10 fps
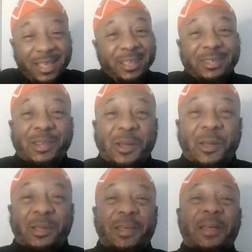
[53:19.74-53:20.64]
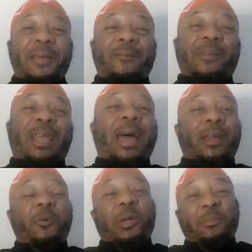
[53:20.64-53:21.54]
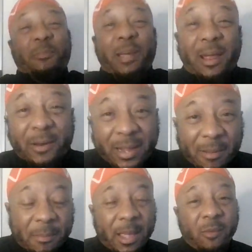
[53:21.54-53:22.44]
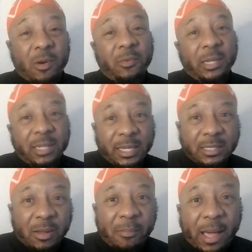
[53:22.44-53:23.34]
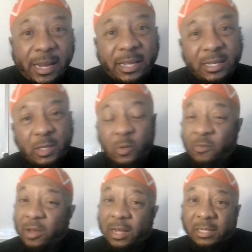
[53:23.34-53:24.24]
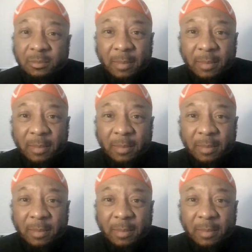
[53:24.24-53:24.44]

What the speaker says: So we gotta quit marrying, man, what we think somebody can do for us,